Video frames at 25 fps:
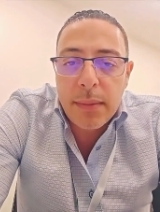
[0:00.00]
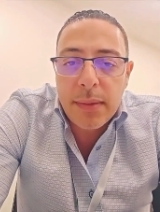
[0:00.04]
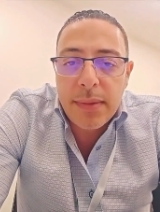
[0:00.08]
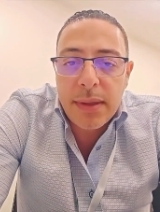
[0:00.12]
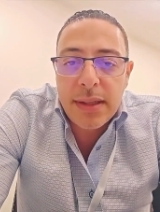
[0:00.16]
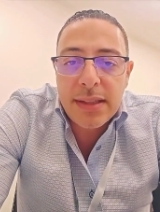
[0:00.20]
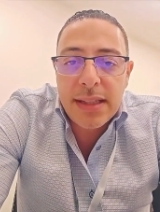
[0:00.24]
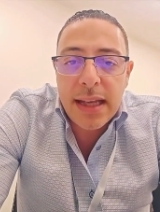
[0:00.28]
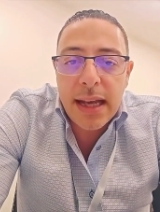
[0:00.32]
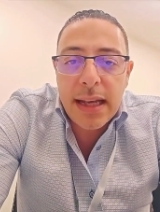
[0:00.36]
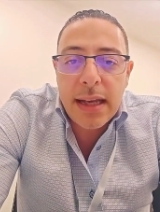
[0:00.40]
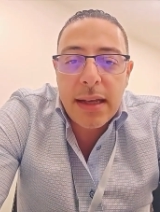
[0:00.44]
The
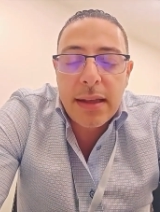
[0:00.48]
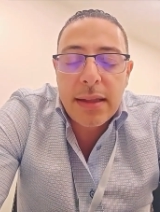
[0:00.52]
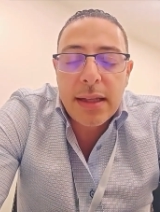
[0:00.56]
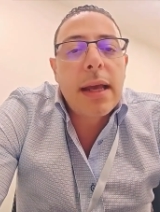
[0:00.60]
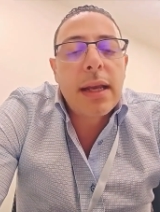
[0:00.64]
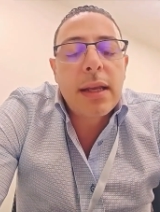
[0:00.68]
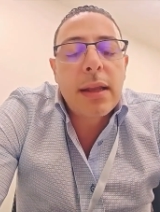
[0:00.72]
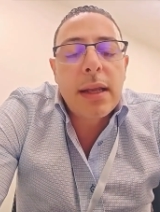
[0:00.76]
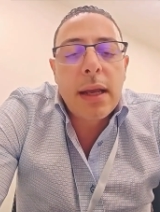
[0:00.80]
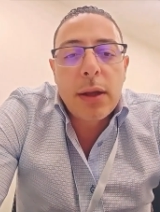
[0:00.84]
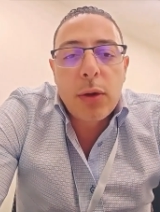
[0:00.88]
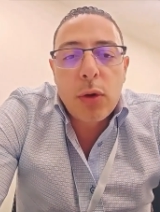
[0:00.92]
second
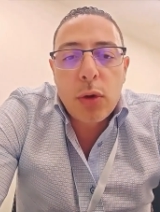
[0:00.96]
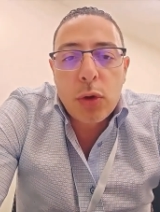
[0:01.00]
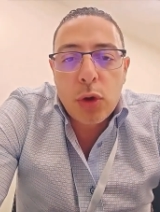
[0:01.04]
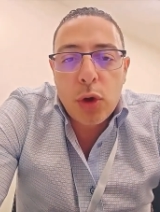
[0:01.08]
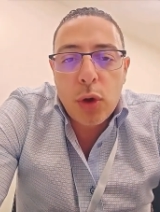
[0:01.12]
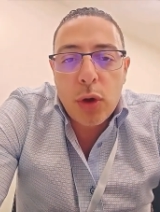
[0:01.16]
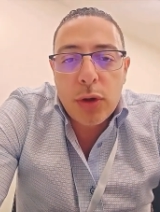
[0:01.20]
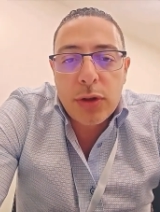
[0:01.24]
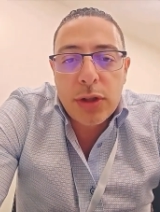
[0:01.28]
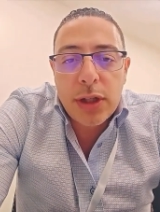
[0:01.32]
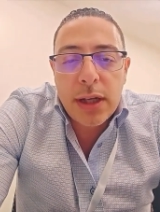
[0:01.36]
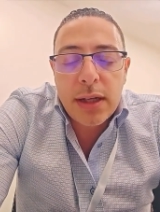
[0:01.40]
thing that could
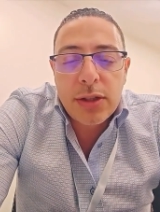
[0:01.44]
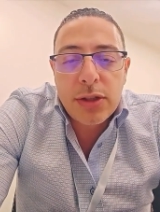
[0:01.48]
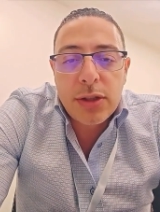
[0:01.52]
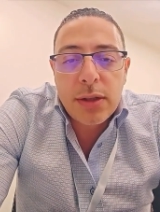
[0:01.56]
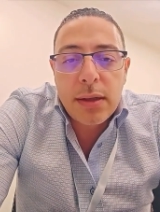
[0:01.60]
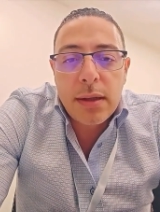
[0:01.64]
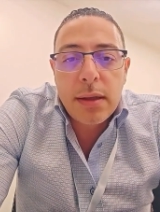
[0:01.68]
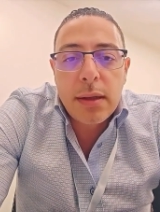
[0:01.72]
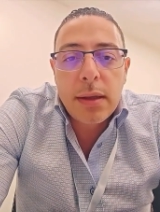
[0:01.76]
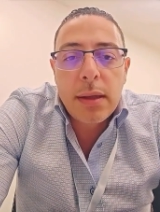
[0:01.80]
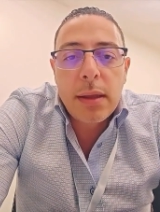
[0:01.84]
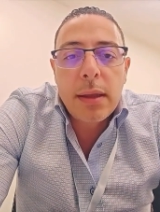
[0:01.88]
cause this
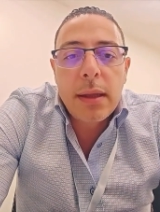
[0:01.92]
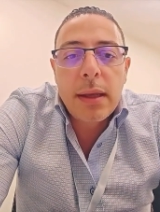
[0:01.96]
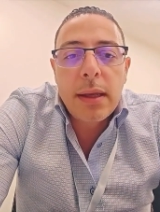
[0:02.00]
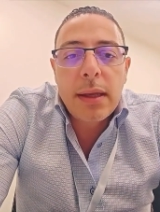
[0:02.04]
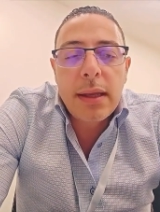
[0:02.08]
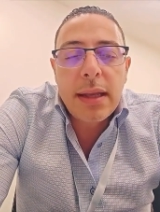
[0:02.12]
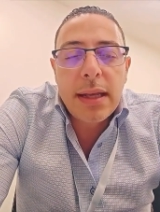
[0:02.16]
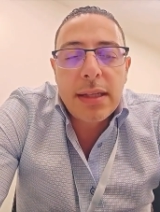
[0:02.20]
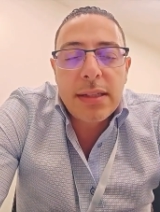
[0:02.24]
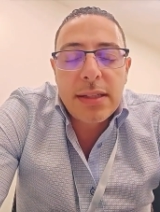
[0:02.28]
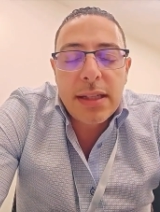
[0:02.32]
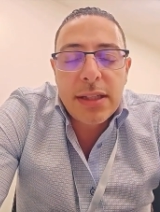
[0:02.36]

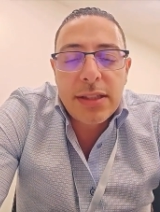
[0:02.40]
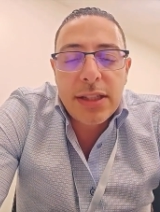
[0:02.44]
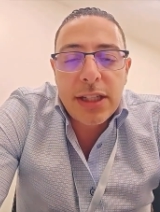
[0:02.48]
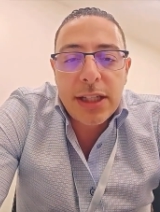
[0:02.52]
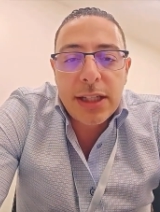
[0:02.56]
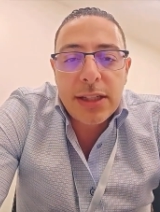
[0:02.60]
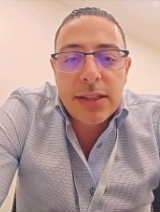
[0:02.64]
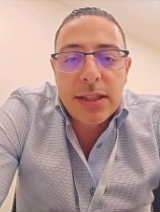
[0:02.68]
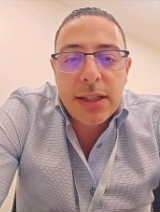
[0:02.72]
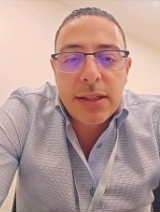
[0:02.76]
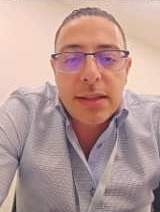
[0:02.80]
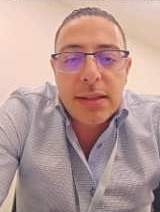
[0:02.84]
is
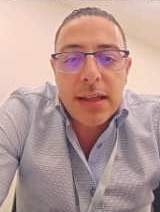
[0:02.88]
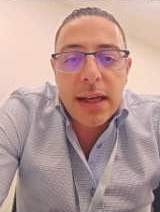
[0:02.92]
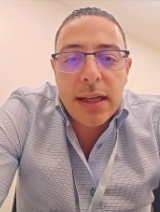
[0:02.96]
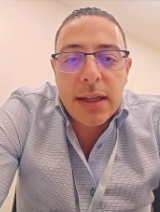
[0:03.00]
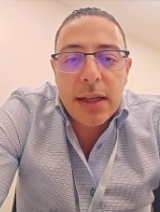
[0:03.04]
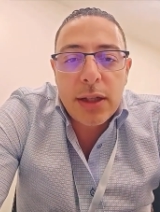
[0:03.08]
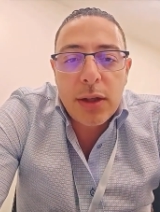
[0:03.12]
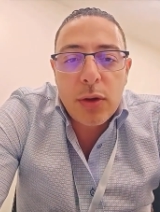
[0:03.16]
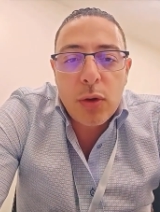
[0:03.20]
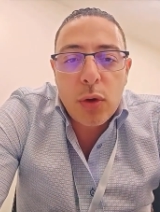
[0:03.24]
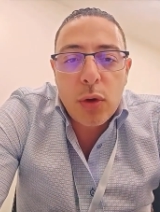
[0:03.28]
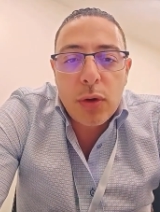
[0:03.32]
diseases that
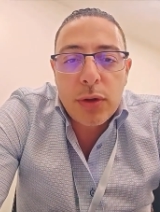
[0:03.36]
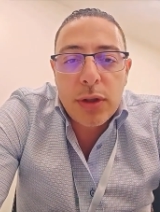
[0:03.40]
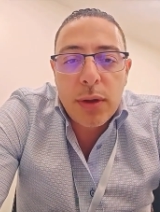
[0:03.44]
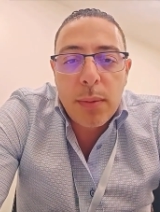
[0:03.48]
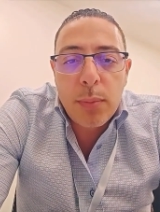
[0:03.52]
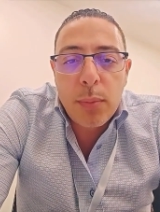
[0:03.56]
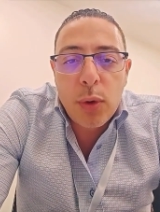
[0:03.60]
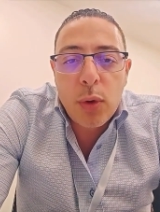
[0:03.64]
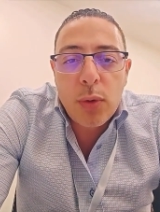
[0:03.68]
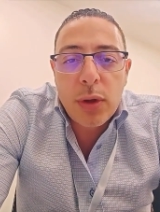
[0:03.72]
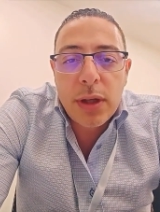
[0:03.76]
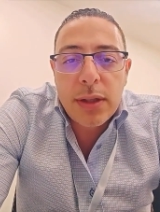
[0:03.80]
erode the
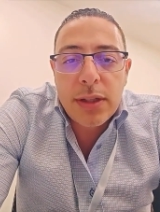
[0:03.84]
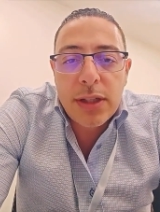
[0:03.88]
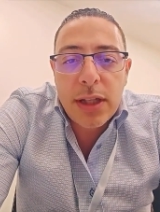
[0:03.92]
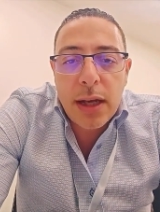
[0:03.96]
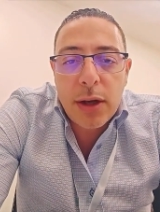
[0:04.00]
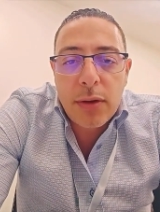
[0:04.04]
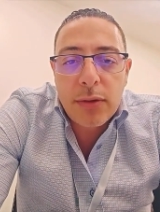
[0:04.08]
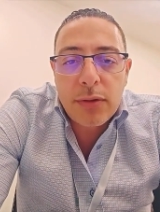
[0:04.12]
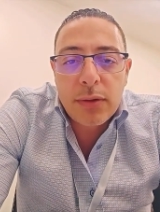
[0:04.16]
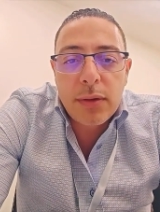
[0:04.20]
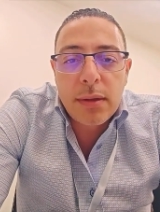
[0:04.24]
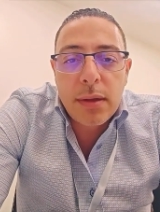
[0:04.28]
bone
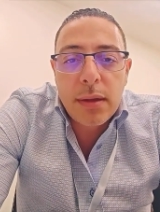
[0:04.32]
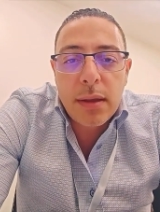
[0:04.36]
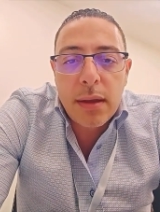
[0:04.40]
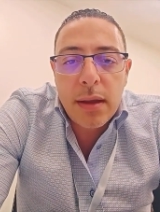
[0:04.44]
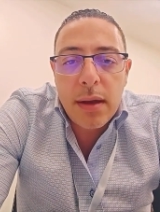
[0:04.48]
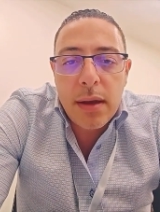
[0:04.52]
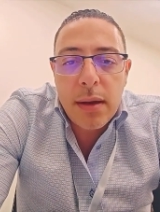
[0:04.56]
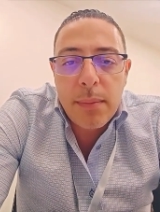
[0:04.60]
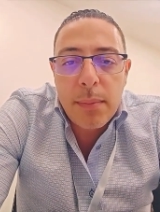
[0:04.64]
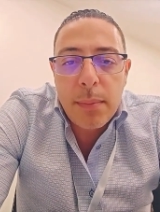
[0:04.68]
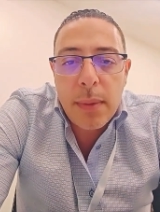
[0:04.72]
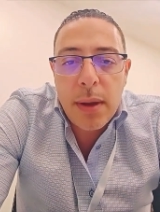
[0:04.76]
itself,
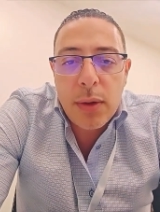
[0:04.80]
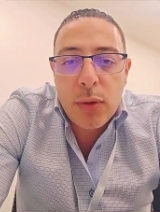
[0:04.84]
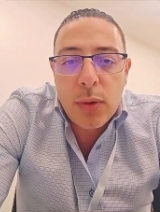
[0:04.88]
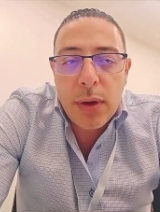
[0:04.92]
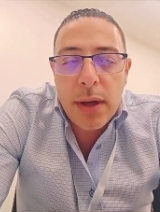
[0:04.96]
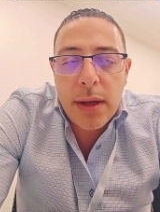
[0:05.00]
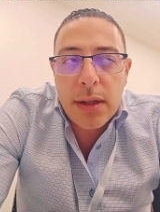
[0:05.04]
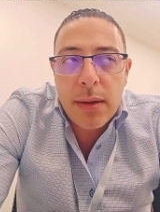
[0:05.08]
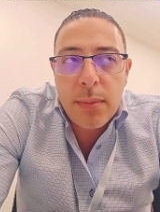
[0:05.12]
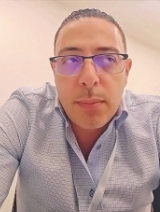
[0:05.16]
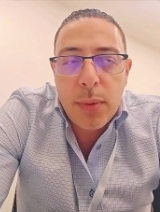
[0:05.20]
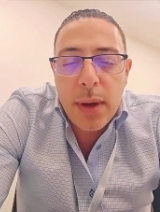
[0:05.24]

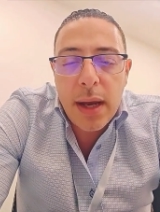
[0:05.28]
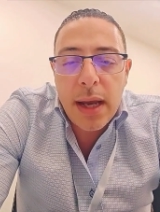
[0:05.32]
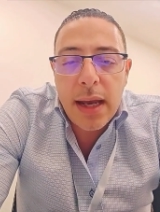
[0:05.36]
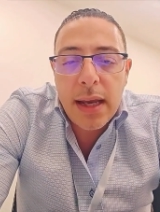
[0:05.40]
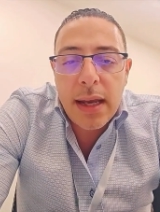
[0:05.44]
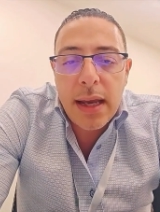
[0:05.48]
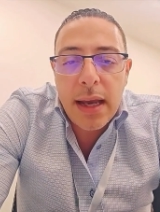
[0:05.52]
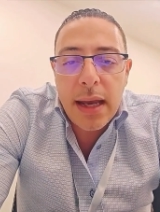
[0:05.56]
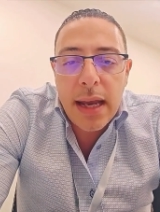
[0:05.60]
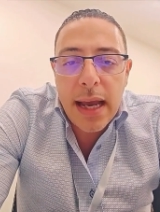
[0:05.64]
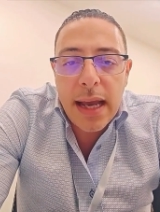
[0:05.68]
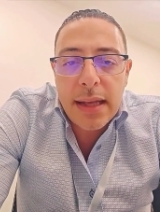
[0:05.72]
between the
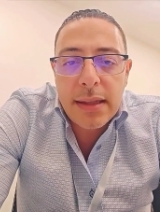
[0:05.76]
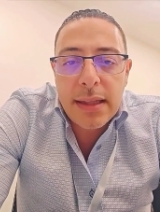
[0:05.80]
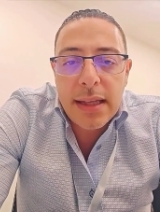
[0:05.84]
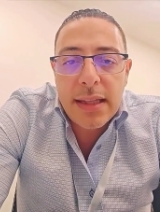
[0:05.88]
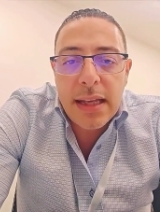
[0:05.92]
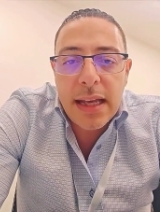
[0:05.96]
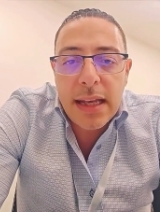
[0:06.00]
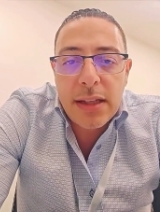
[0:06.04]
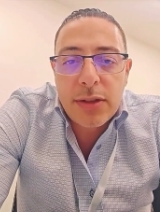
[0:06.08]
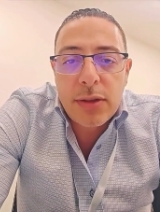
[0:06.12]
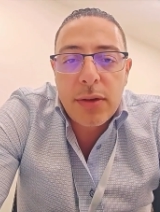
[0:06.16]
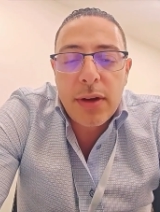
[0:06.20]
brain and the
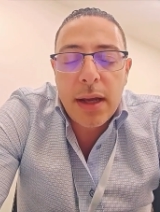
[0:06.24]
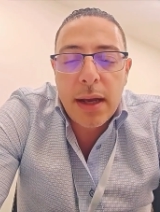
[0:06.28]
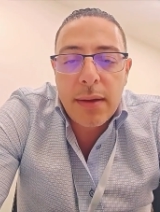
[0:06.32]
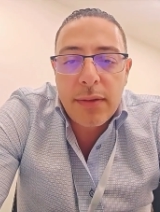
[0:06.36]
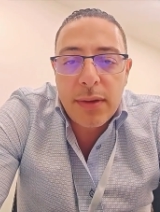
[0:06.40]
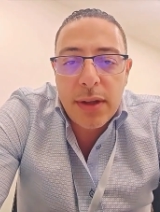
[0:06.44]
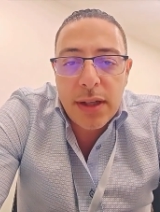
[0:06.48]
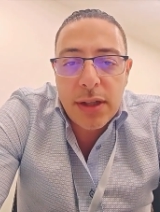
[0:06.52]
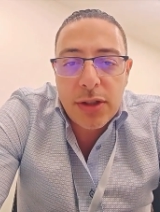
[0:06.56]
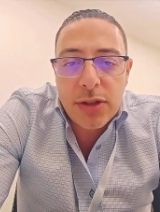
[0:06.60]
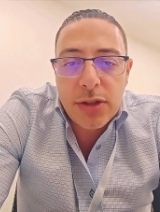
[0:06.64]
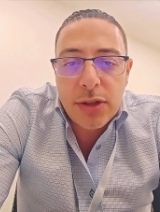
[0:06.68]
nasal
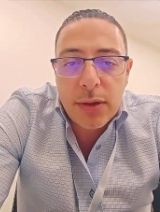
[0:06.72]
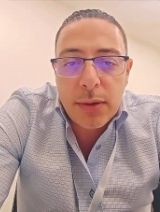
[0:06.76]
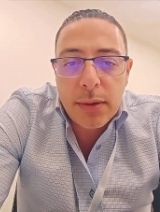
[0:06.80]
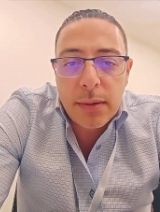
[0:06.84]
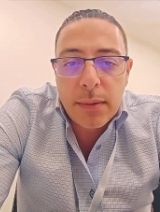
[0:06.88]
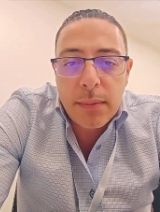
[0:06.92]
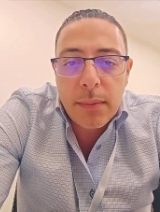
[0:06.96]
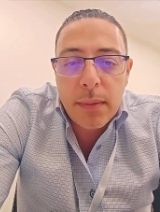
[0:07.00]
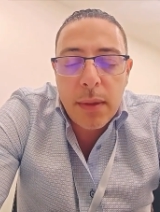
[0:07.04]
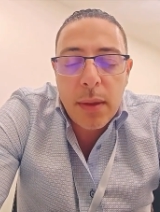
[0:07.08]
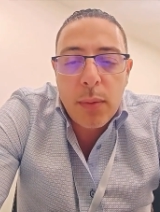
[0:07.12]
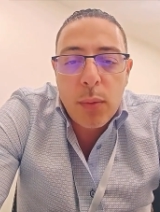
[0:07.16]
cavities.
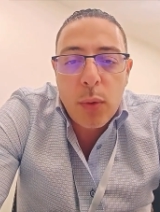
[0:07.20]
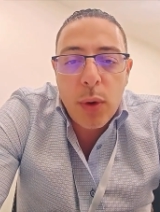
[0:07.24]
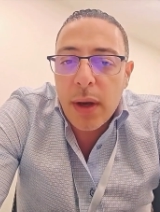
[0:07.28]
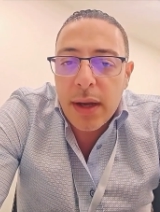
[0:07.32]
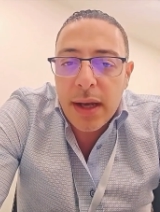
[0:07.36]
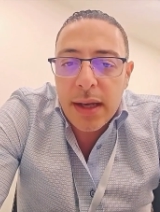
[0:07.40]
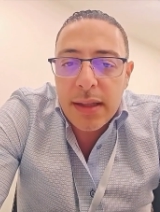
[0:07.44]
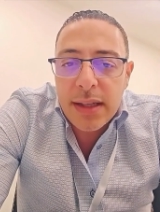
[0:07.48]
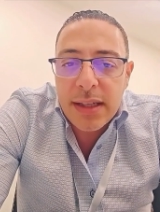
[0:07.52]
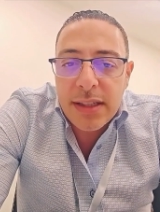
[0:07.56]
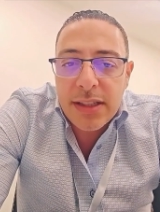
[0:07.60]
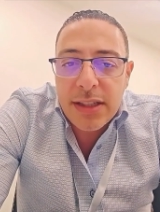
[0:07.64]
What
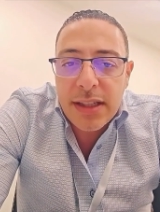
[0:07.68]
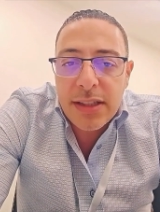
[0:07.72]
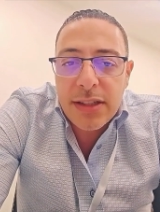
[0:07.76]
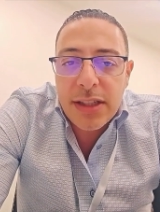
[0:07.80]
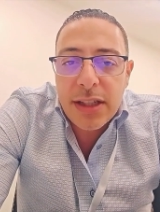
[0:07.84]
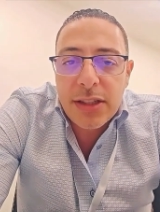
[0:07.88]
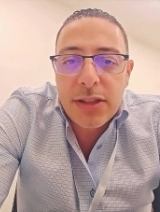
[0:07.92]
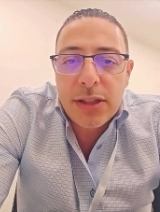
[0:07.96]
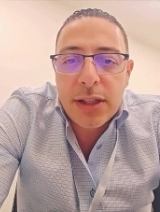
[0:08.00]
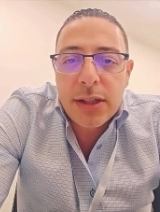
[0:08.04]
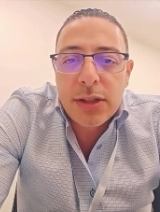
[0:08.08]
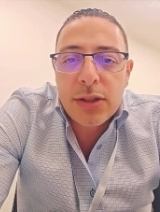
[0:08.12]
are these
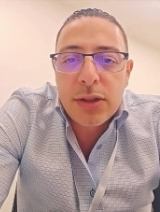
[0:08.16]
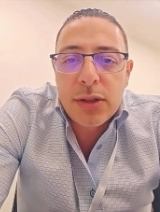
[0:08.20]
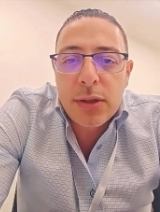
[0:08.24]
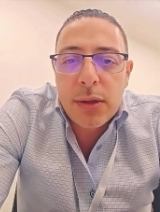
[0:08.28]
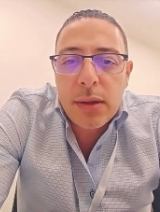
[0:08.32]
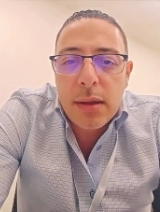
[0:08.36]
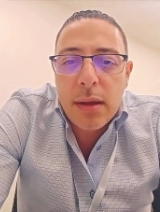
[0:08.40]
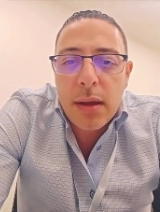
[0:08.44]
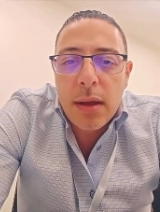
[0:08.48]
diseases?